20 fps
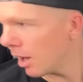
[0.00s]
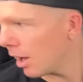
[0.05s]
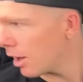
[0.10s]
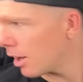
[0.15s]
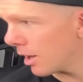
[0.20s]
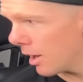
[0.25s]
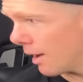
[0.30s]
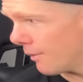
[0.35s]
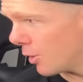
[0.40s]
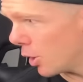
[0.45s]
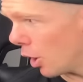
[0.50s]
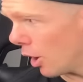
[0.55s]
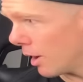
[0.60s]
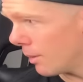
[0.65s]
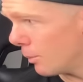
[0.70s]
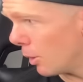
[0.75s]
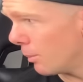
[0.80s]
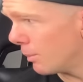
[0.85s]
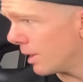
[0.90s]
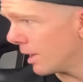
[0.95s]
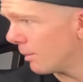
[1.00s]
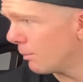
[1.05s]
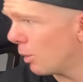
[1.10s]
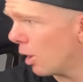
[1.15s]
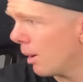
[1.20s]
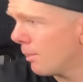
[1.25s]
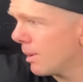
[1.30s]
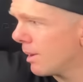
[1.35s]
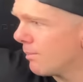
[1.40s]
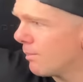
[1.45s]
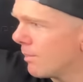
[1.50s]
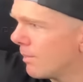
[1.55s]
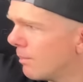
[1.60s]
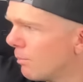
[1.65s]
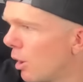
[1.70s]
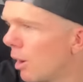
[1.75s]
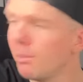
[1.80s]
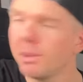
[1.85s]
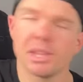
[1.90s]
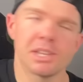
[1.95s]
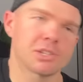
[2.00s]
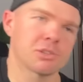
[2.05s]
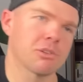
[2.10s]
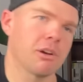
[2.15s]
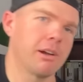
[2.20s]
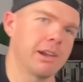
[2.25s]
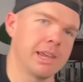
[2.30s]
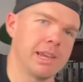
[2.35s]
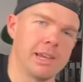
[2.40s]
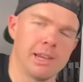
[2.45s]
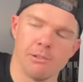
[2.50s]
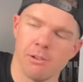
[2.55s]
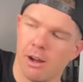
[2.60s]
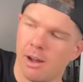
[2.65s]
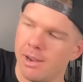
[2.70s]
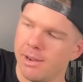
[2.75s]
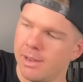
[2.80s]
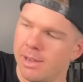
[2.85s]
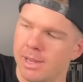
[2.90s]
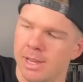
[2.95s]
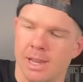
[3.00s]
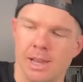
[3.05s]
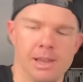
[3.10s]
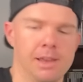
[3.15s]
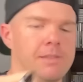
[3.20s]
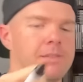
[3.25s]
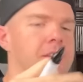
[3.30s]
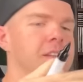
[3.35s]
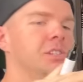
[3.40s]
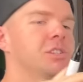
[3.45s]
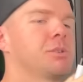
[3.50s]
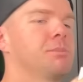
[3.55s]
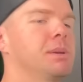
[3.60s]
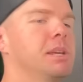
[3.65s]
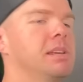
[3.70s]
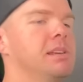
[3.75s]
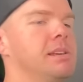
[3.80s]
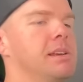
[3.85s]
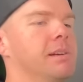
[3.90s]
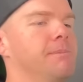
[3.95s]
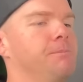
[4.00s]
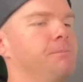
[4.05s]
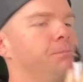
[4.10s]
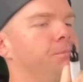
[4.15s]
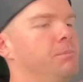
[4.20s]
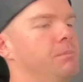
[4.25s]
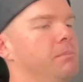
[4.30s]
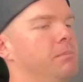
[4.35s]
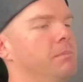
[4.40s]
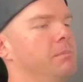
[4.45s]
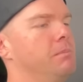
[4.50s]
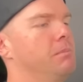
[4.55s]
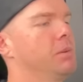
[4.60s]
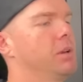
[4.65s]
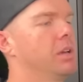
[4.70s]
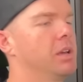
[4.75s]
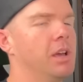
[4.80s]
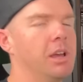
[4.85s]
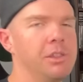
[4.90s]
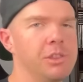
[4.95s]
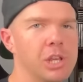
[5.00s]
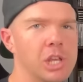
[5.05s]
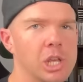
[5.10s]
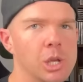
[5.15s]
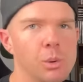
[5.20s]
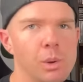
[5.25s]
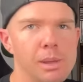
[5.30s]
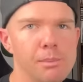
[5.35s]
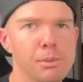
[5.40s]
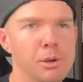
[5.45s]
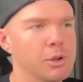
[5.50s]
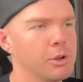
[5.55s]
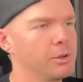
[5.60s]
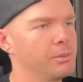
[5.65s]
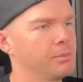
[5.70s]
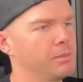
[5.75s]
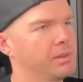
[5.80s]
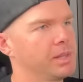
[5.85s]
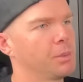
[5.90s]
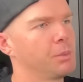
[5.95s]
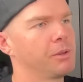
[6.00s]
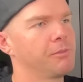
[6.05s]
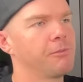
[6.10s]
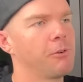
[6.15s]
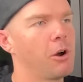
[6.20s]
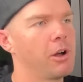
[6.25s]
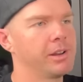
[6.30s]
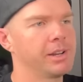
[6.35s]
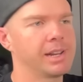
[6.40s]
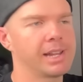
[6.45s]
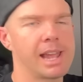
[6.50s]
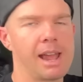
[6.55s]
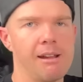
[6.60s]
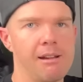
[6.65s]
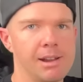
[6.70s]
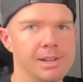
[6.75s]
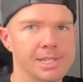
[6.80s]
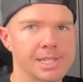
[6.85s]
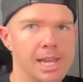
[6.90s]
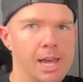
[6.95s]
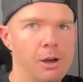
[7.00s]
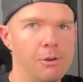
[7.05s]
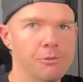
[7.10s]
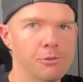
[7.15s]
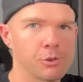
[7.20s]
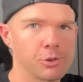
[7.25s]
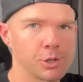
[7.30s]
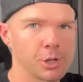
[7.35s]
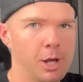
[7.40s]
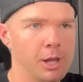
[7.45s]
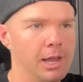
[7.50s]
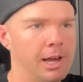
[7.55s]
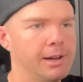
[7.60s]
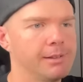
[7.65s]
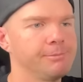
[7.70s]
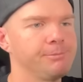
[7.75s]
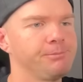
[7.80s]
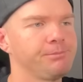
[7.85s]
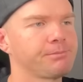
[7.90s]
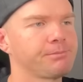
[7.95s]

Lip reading: I don't have an item on me. It might be this right here, right? This could be the UE boom that we find at a garage sale for $1.